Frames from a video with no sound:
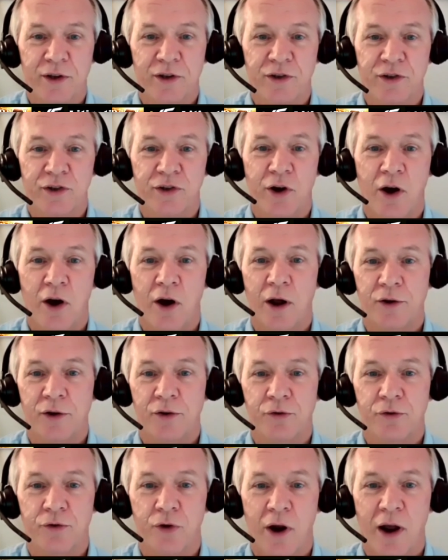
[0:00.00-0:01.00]
has taught
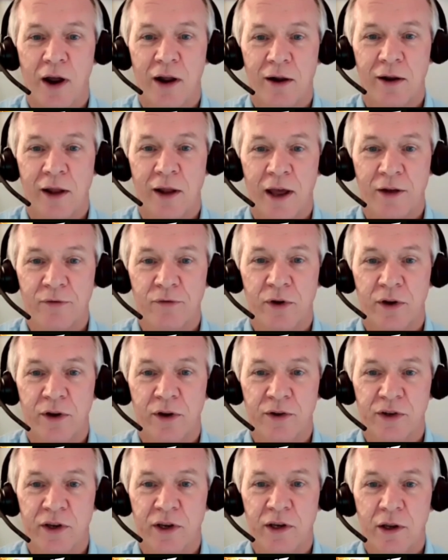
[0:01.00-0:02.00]
trial
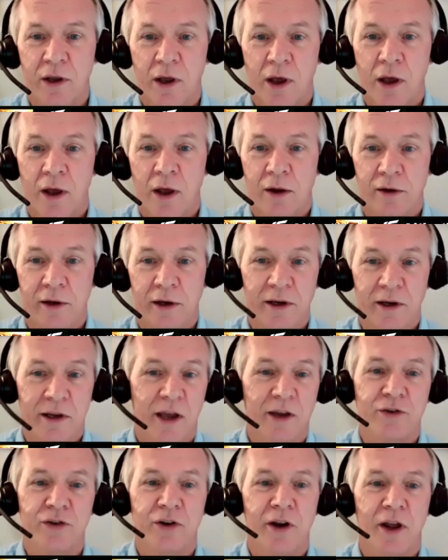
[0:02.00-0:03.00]
advocacy,
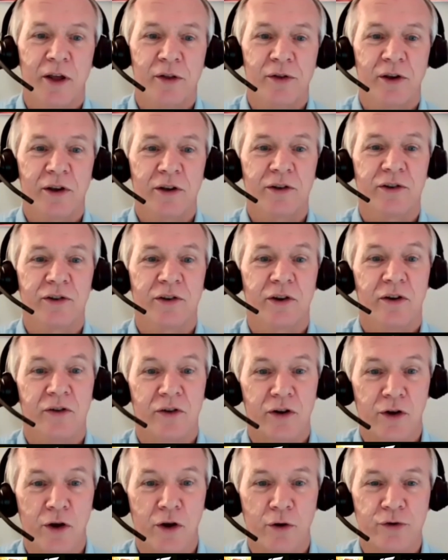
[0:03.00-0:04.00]
litigation ethics,
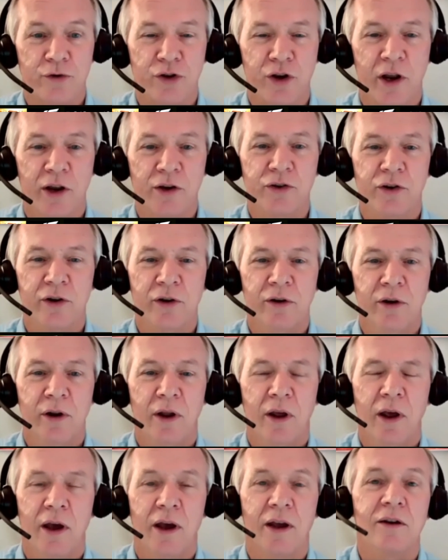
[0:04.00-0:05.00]
negotiation,
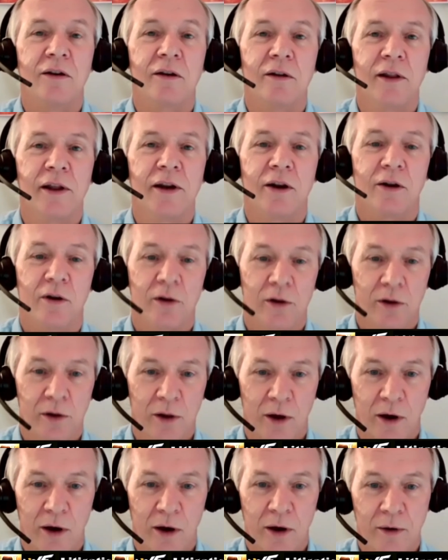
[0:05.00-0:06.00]
and clinical
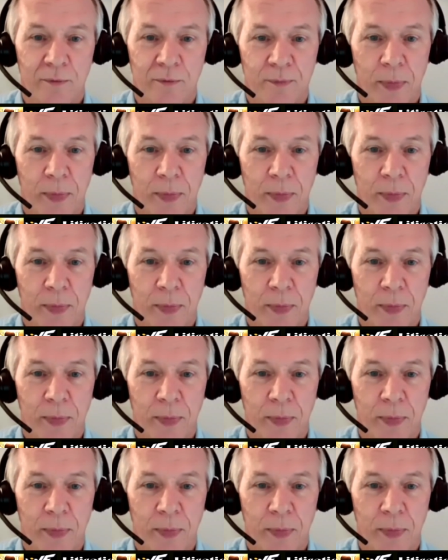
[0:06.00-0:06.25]
law,